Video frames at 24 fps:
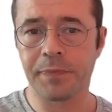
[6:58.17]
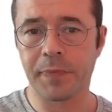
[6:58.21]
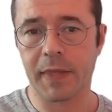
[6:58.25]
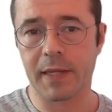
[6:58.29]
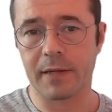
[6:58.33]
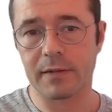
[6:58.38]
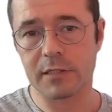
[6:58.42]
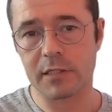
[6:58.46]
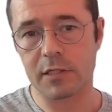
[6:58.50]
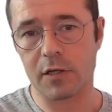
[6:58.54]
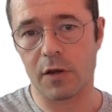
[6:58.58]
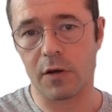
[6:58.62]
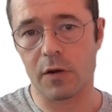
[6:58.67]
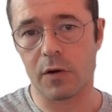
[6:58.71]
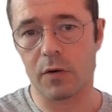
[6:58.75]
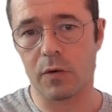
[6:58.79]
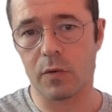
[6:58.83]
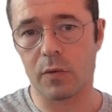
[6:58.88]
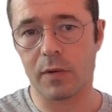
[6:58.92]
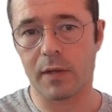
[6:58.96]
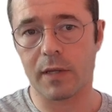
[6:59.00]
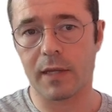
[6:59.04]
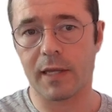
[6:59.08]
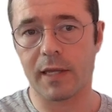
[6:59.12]
So
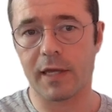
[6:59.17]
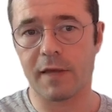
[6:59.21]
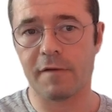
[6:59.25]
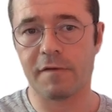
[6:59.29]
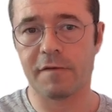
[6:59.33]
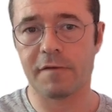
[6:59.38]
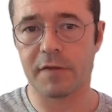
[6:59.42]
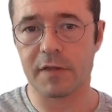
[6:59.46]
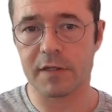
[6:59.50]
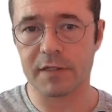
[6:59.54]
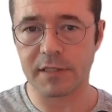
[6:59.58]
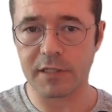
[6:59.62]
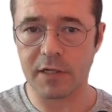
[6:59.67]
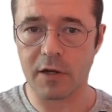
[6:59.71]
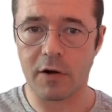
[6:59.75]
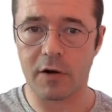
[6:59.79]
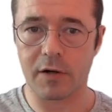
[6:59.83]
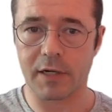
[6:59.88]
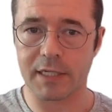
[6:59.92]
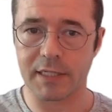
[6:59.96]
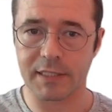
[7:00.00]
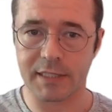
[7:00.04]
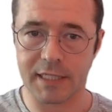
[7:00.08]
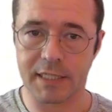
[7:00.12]
if the
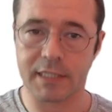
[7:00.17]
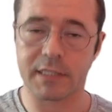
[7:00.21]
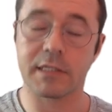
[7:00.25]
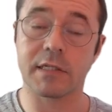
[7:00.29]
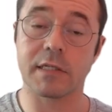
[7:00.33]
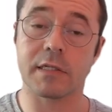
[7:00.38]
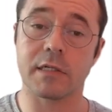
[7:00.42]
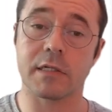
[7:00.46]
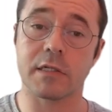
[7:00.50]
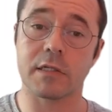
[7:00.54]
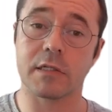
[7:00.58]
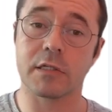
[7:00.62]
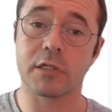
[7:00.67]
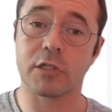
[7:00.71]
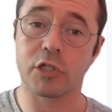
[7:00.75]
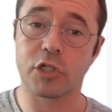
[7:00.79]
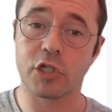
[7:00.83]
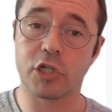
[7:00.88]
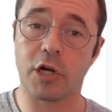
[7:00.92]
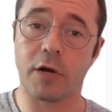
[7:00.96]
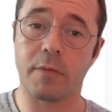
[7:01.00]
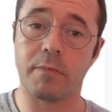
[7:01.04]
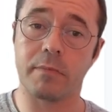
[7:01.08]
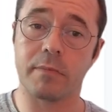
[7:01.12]
target distance
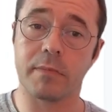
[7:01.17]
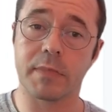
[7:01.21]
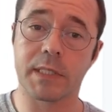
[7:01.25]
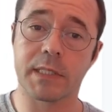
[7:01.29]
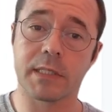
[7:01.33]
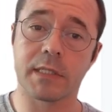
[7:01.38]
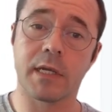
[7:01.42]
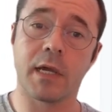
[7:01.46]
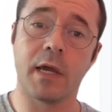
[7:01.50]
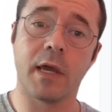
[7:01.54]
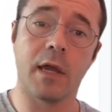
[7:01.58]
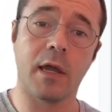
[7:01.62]
jumps